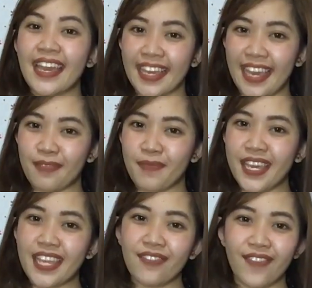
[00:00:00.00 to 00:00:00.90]
can
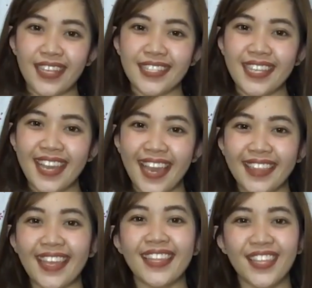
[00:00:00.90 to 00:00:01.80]
be
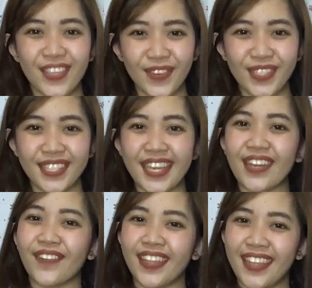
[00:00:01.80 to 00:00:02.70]
investigated
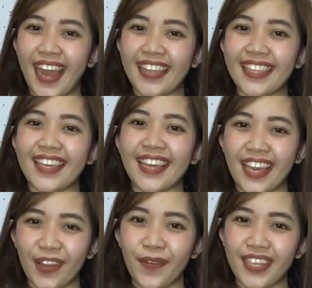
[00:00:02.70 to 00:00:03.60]
using quadratic
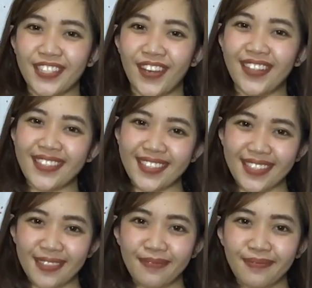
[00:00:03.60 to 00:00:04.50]

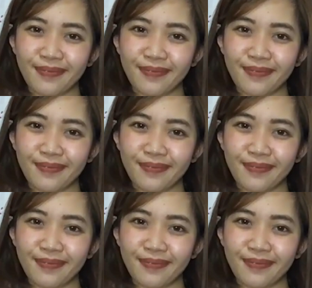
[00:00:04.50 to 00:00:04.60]
equations.